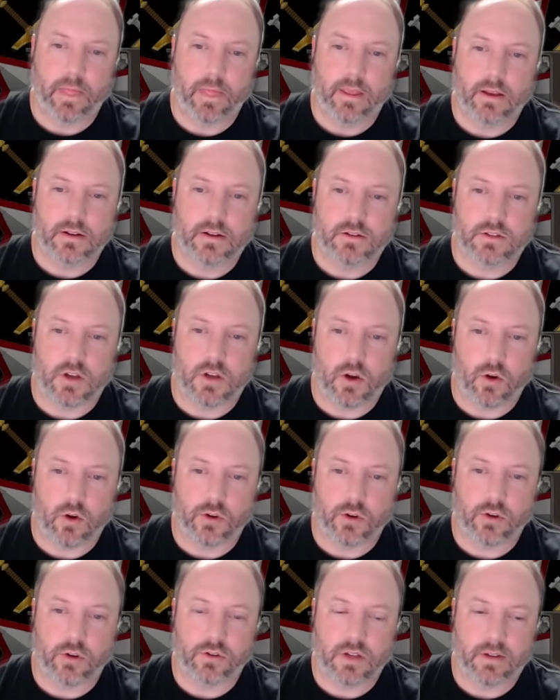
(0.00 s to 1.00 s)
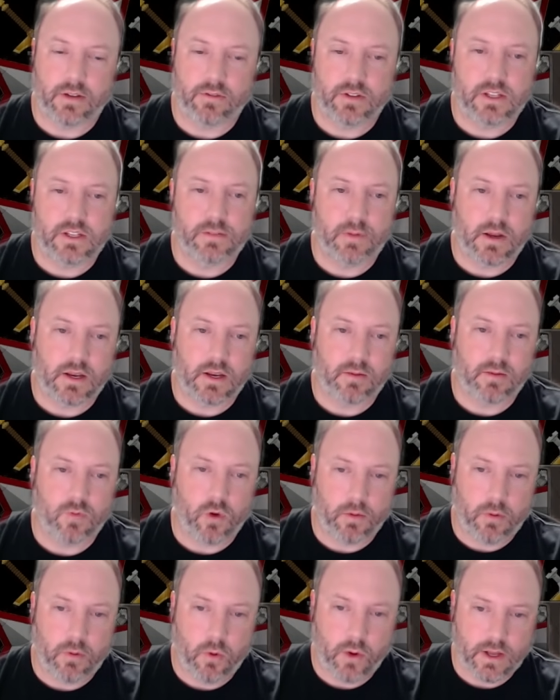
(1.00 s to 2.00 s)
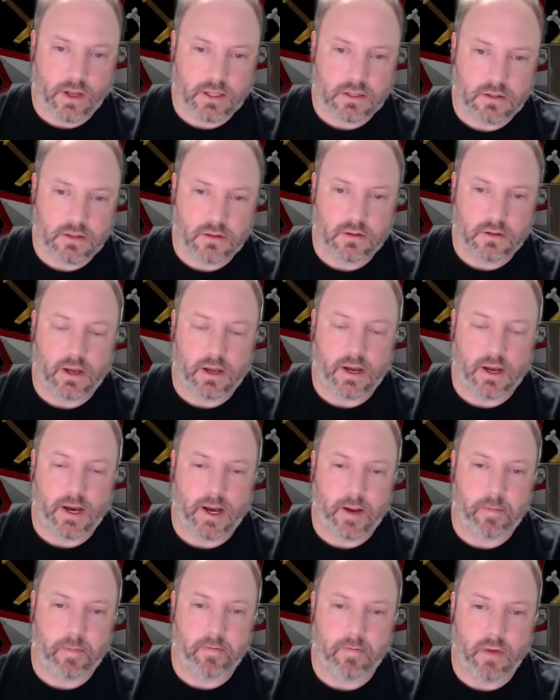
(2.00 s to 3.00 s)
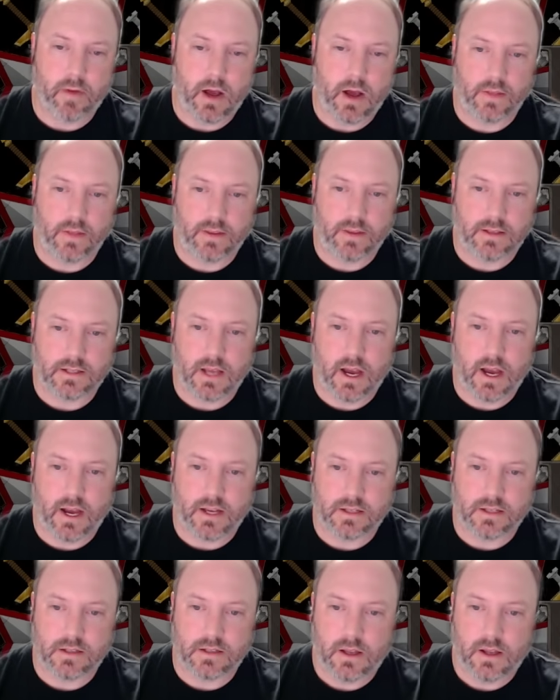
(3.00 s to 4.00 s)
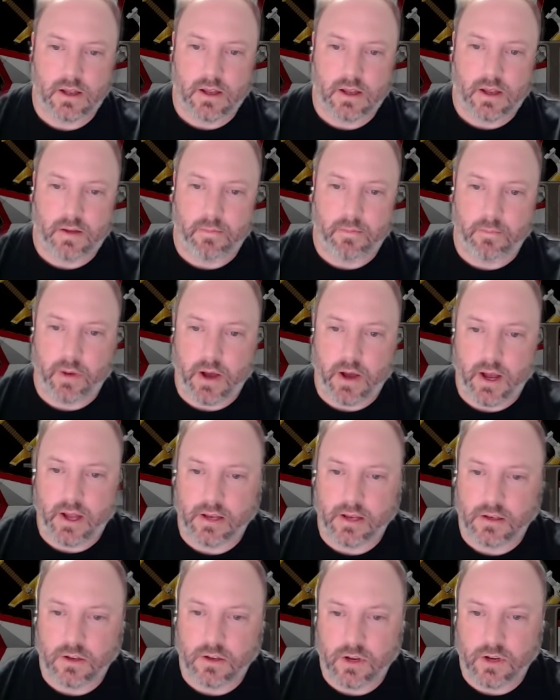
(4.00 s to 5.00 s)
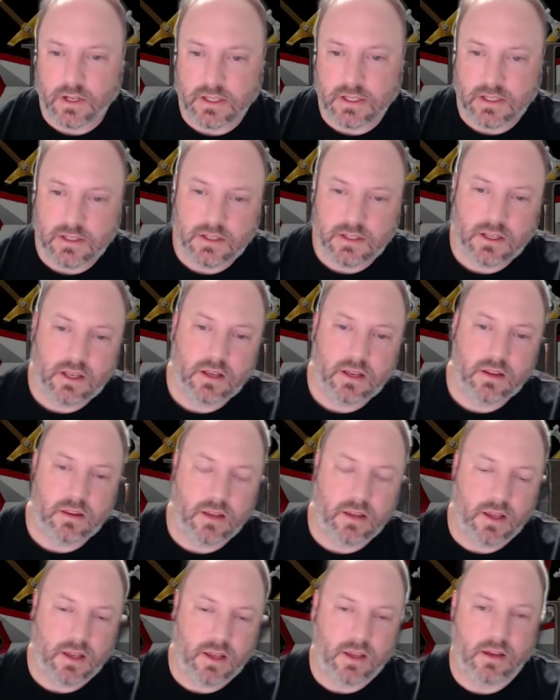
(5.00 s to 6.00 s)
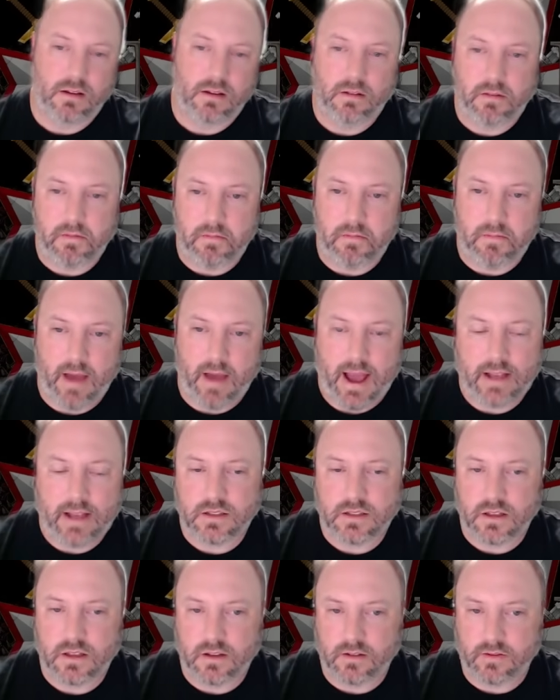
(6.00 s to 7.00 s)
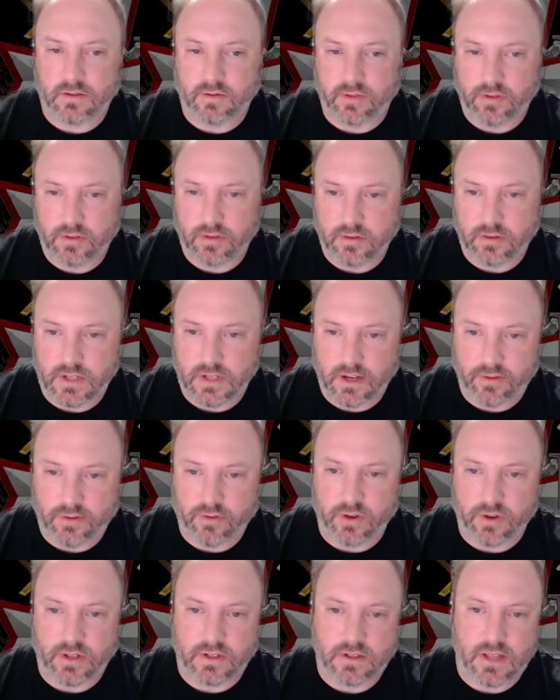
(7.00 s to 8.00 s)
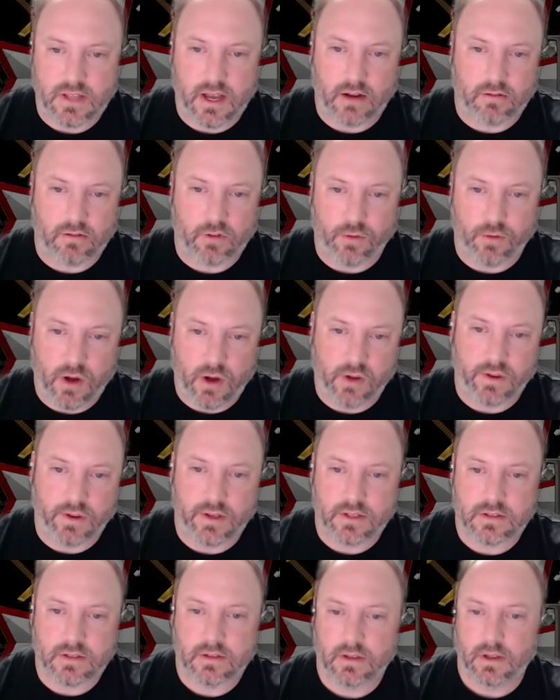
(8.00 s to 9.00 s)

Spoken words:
So you're definitely spending more points on these guys, but you can see the massive difference that Grimaldus